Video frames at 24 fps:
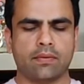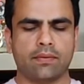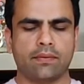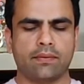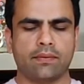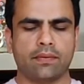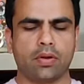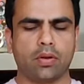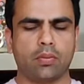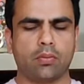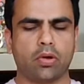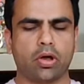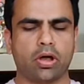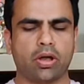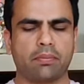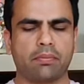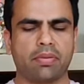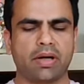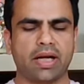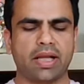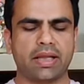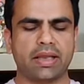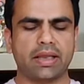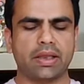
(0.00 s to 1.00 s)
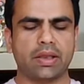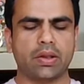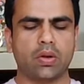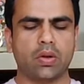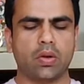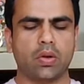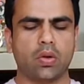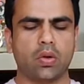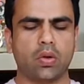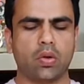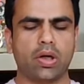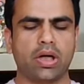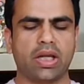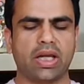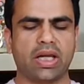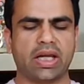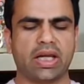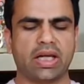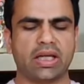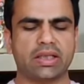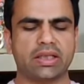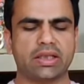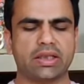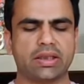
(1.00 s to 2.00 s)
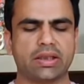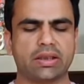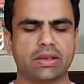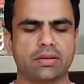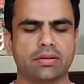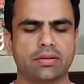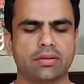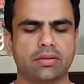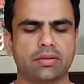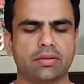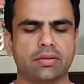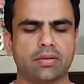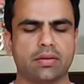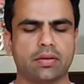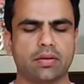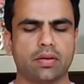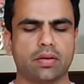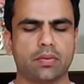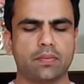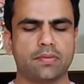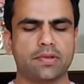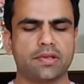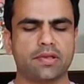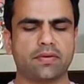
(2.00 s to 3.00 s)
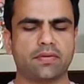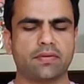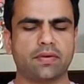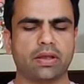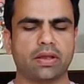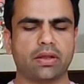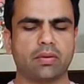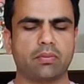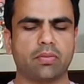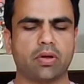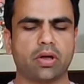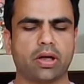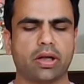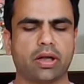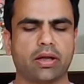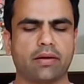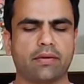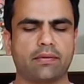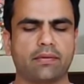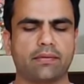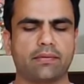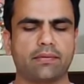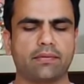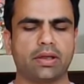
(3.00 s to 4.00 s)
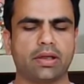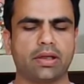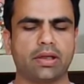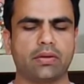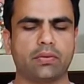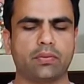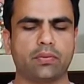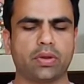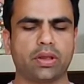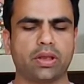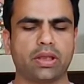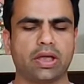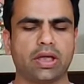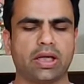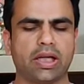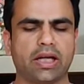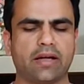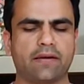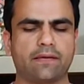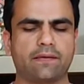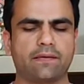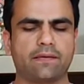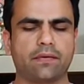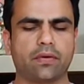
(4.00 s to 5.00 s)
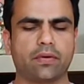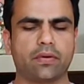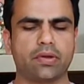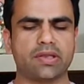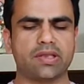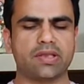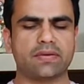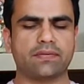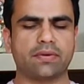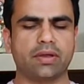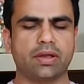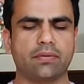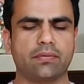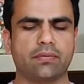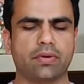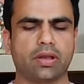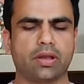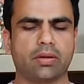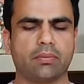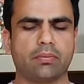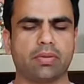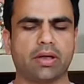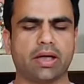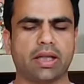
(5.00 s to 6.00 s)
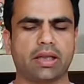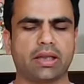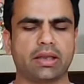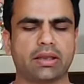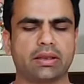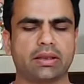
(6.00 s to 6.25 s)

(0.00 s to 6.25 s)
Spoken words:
Full body breath, holding it, observing the body filled with the life force, filled with the breath.